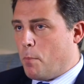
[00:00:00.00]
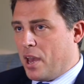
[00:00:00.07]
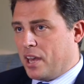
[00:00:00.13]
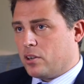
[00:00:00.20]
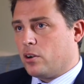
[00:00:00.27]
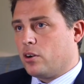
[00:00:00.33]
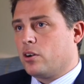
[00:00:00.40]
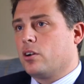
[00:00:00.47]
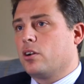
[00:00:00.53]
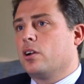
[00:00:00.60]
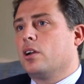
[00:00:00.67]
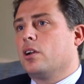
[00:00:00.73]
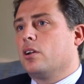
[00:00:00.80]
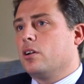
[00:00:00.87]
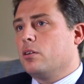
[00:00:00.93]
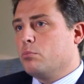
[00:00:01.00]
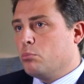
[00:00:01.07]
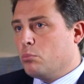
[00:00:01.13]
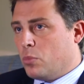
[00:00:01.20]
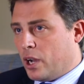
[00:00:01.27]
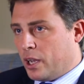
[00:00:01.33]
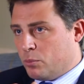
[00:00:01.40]
better
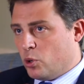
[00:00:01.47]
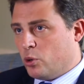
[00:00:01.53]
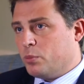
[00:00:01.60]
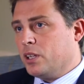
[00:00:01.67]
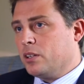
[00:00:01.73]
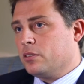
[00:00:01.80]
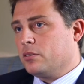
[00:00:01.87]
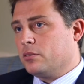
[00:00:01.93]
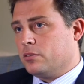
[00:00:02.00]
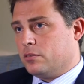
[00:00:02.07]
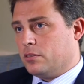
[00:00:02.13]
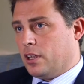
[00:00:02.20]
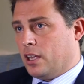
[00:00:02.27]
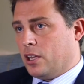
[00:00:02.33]
meibomian